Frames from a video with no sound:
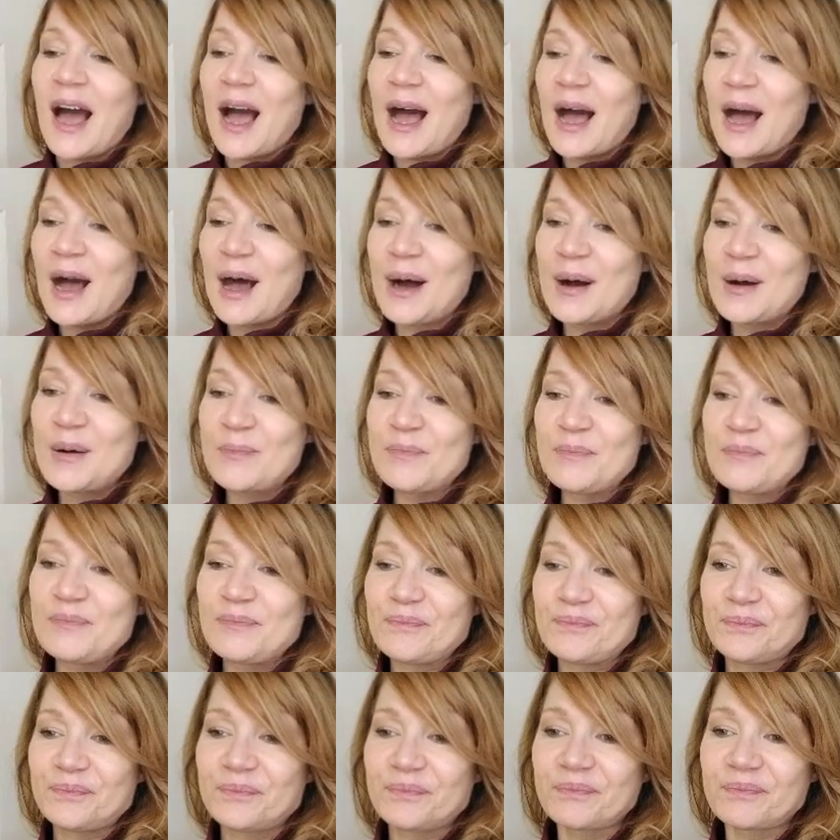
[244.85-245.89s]
I
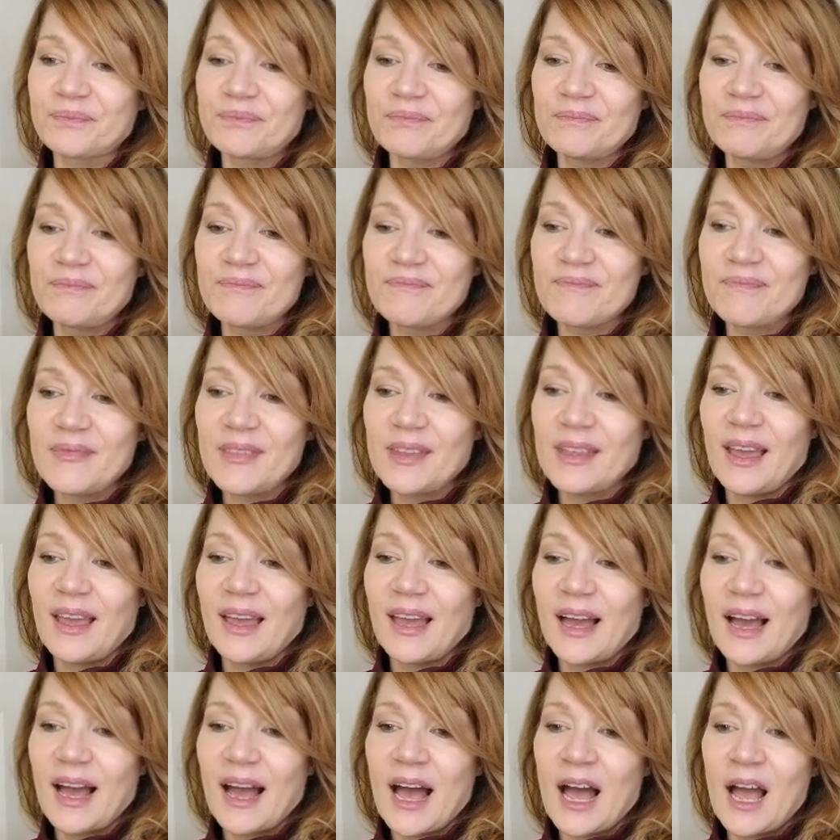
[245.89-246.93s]

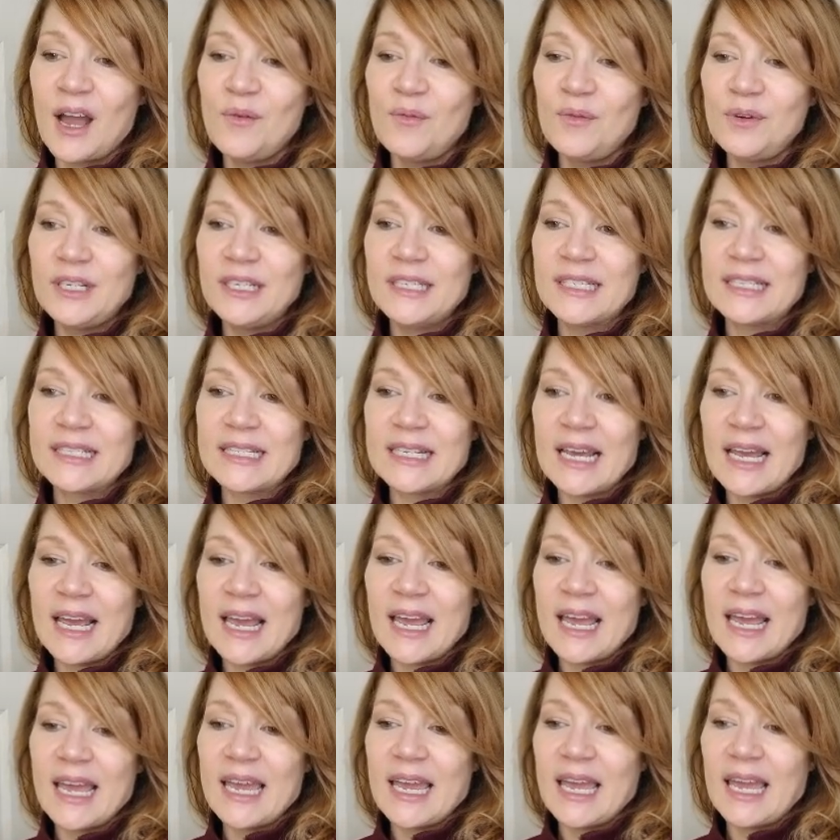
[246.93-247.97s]
would
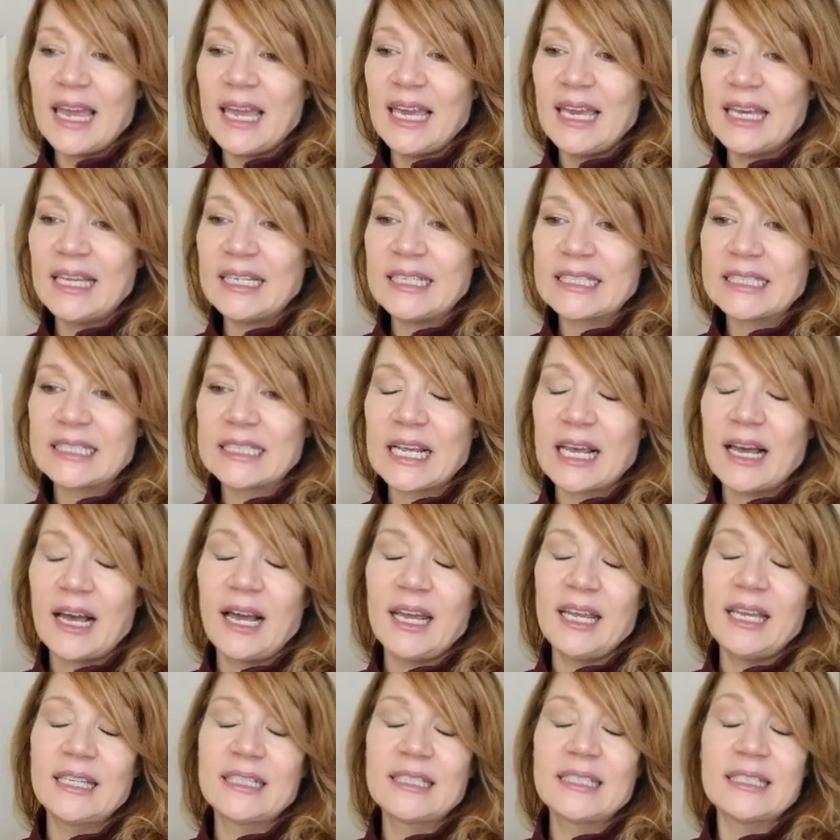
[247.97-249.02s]
say
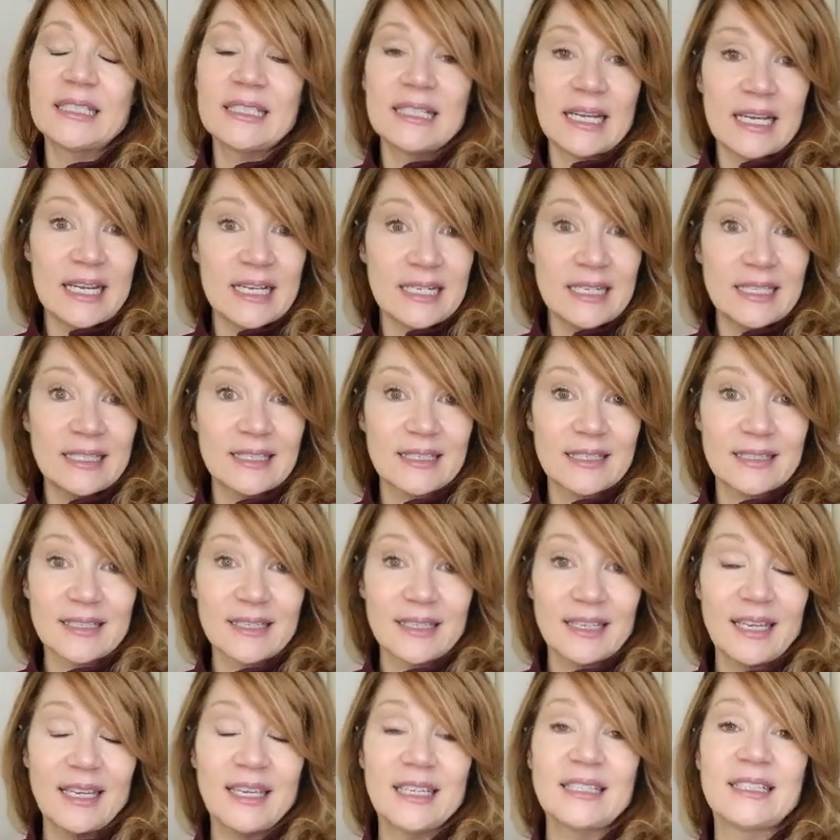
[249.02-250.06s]
it's intense.
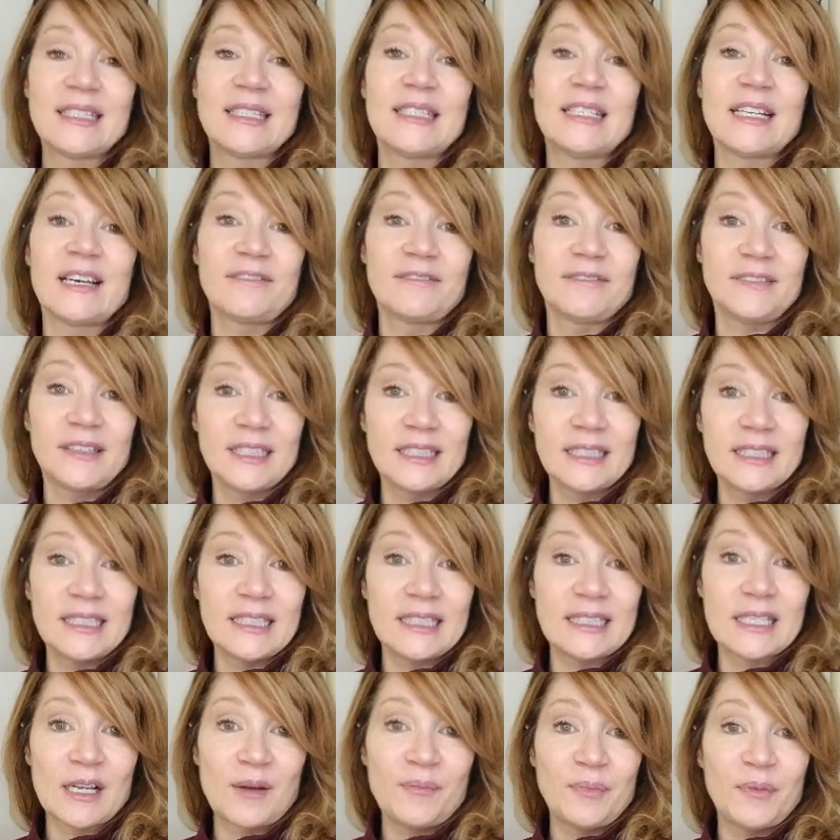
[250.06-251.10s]
It's definitely
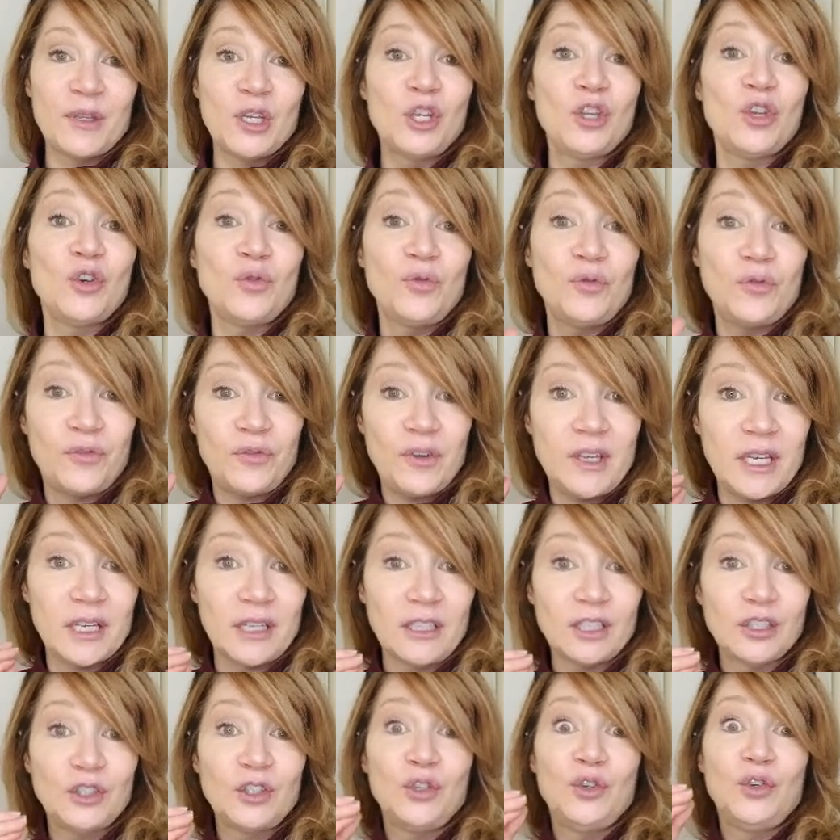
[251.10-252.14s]
something you
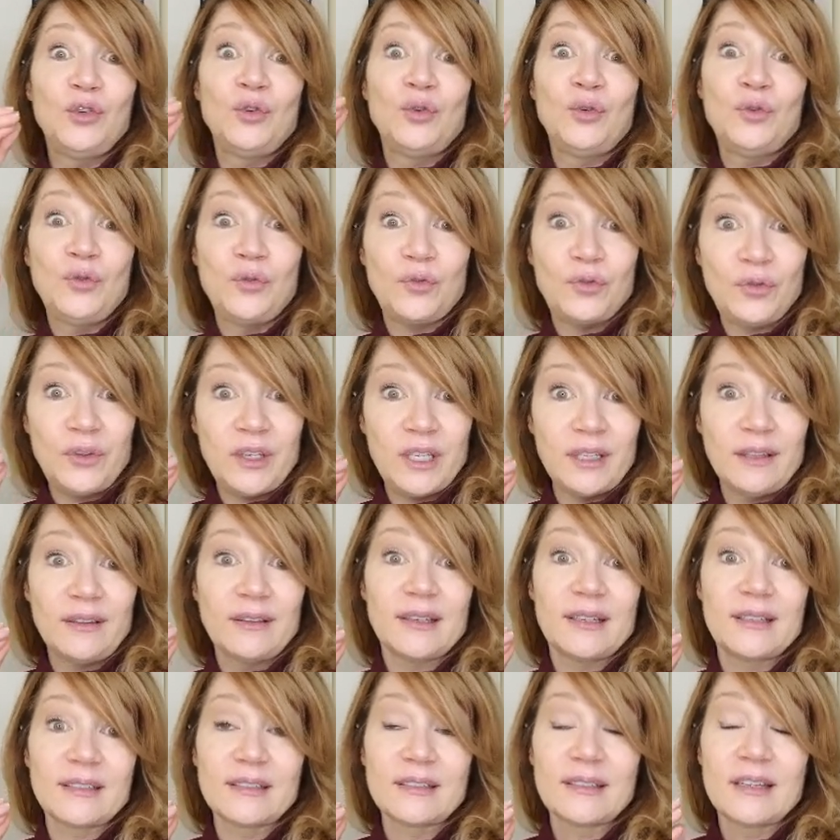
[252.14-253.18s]
feel. You feel
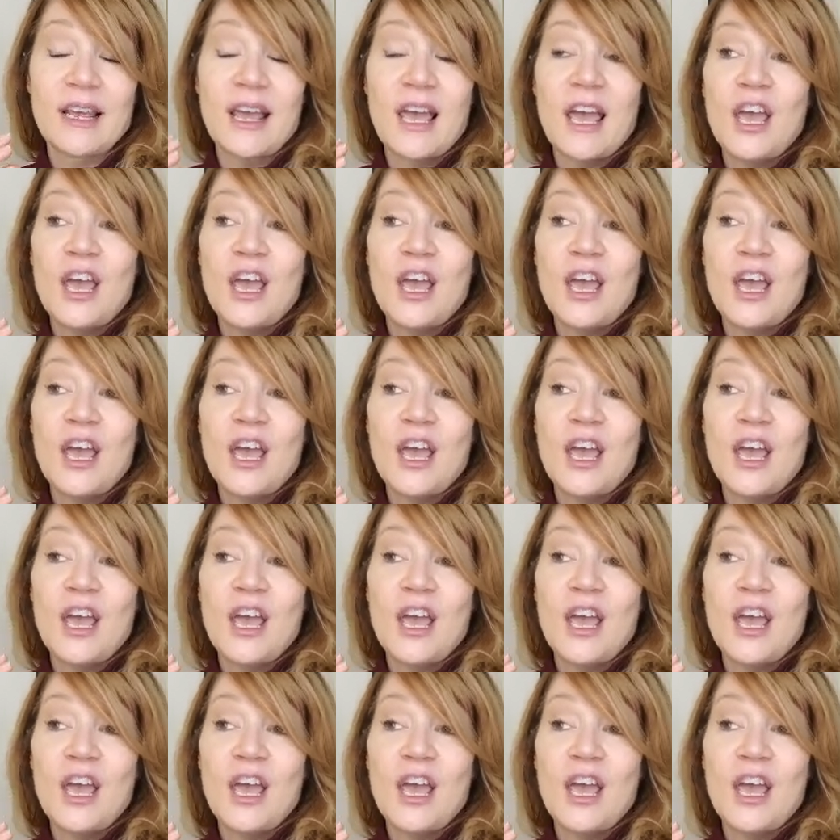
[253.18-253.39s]
this.